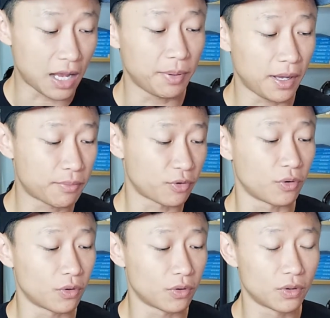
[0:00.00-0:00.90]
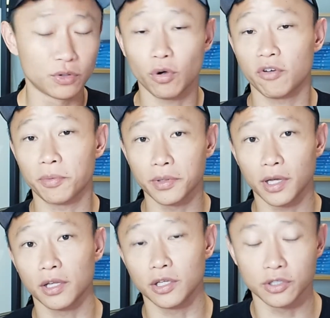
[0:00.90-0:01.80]
iPad Pro
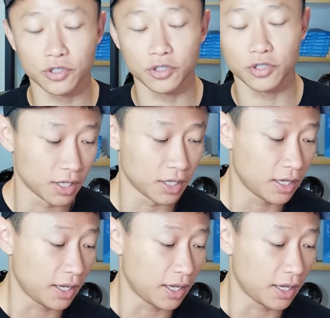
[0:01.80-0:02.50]
12.9 inch.